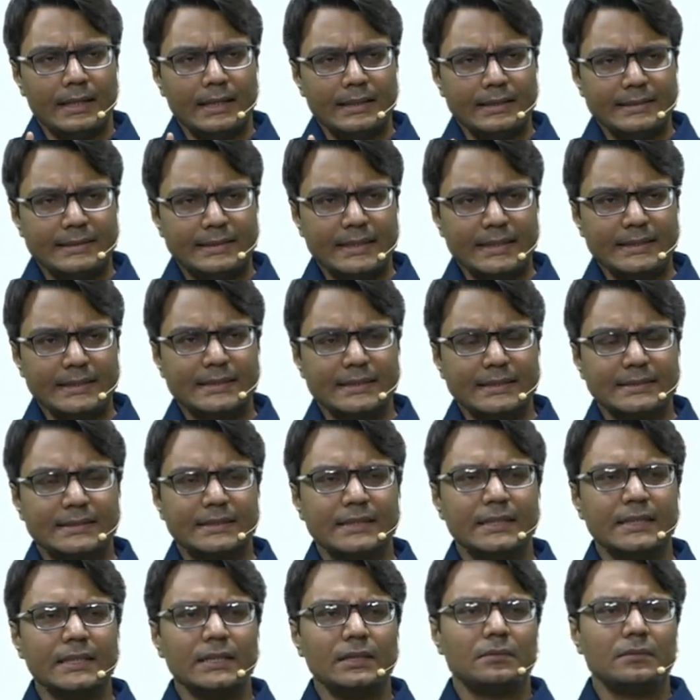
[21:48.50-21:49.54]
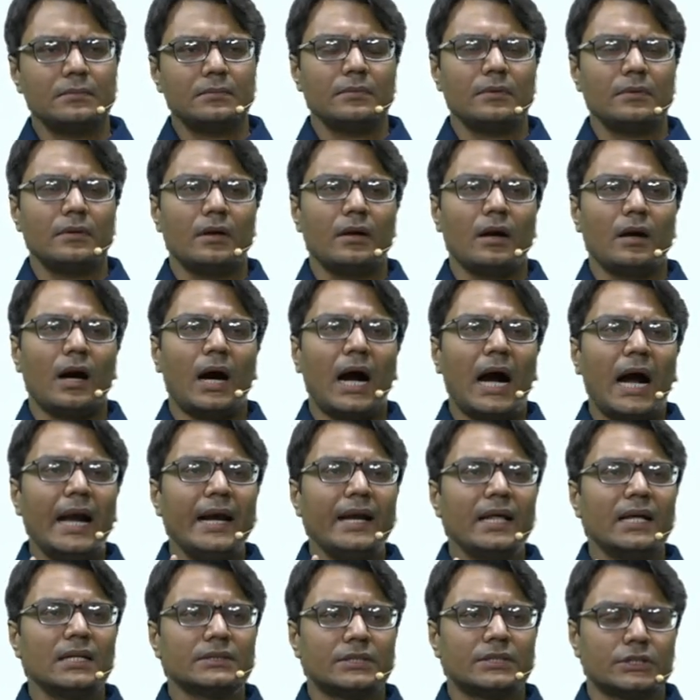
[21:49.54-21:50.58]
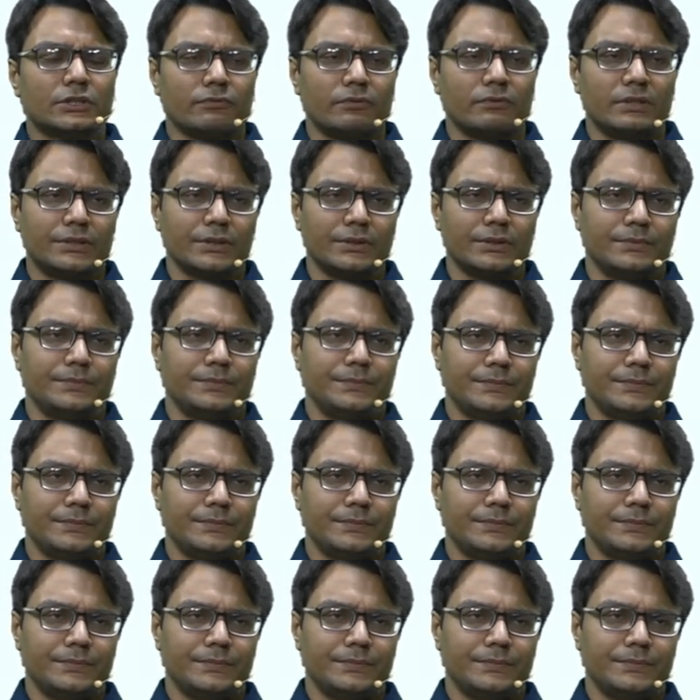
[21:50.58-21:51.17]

this is the ideal situation.